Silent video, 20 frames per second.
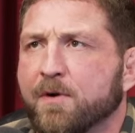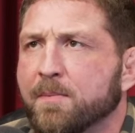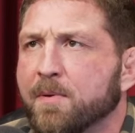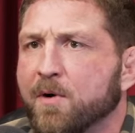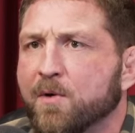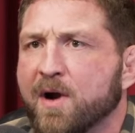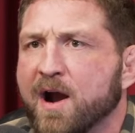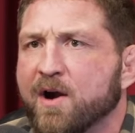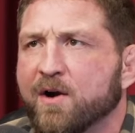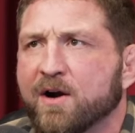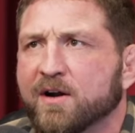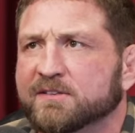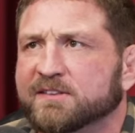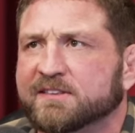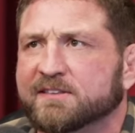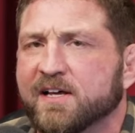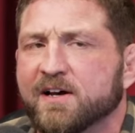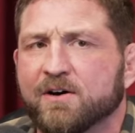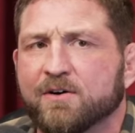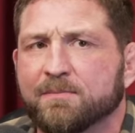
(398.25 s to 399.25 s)
sometimes
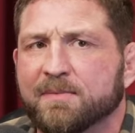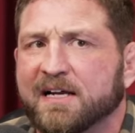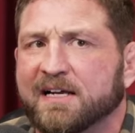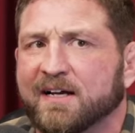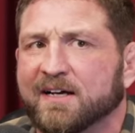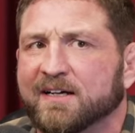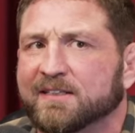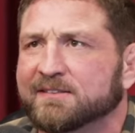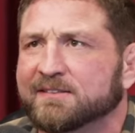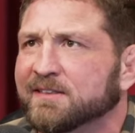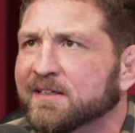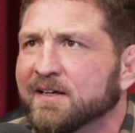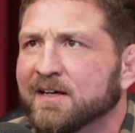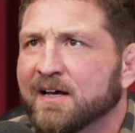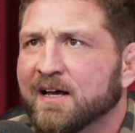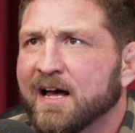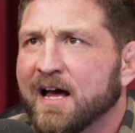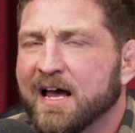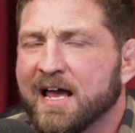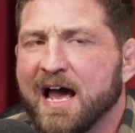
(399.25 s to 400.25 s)
still because
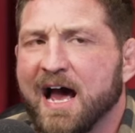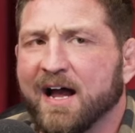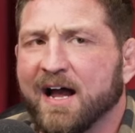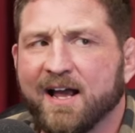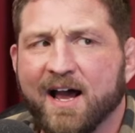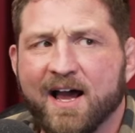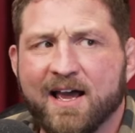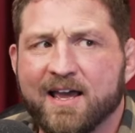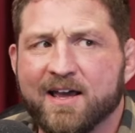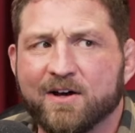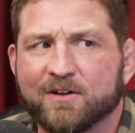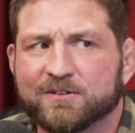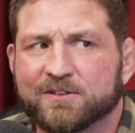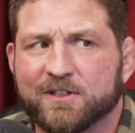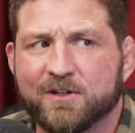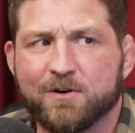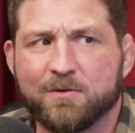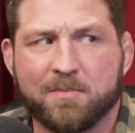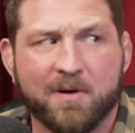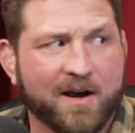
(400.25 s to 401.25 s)
I got Hill
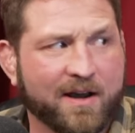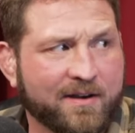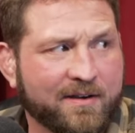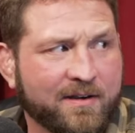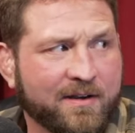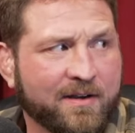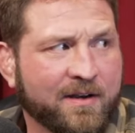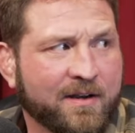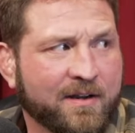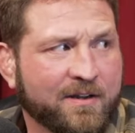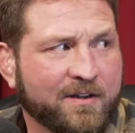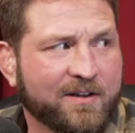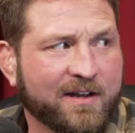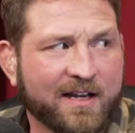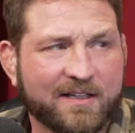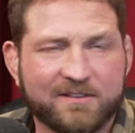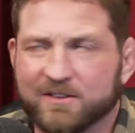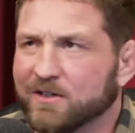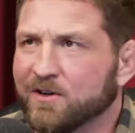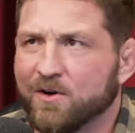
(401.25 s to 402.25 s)
too, bud. You
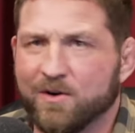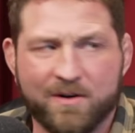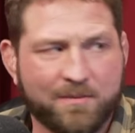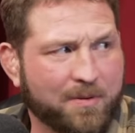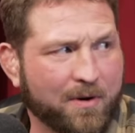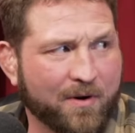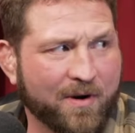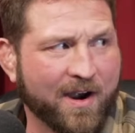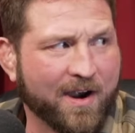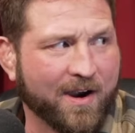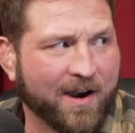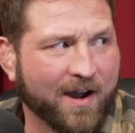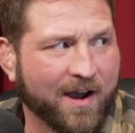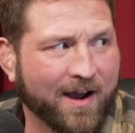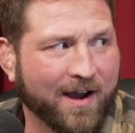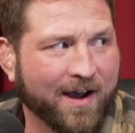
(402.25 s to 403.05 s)
guys are going Pereira, huh?